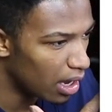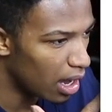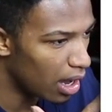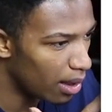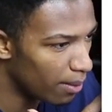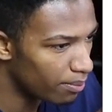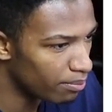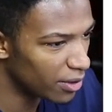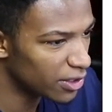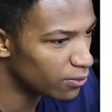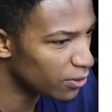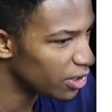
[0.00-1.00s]
um,
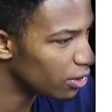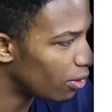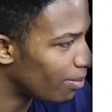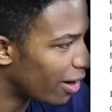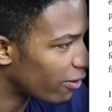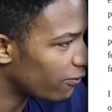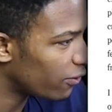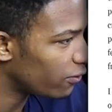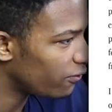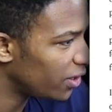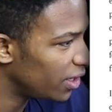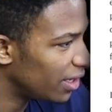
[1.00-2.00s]
mixed with the
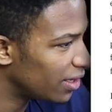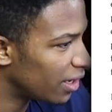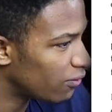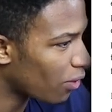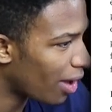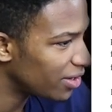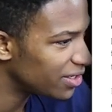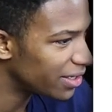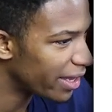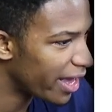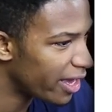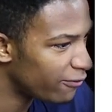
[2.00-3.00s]
microphone feed, and then routed to
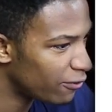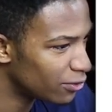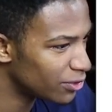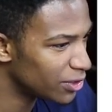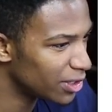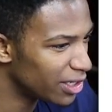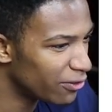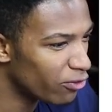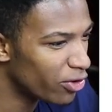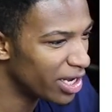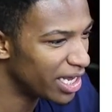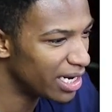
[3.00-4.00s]
the headphones,
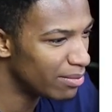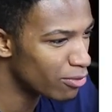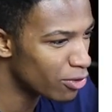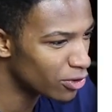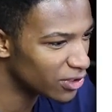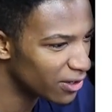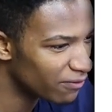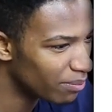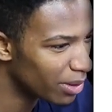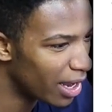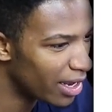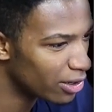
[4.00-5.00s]
delivering an
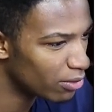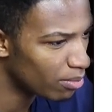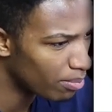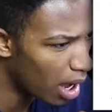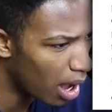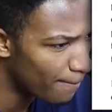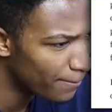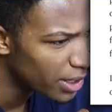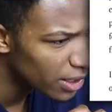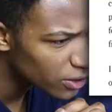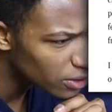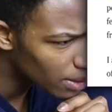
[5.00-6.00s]
immersive bin um,
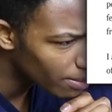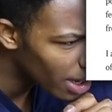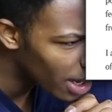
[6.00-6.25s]
excuse me,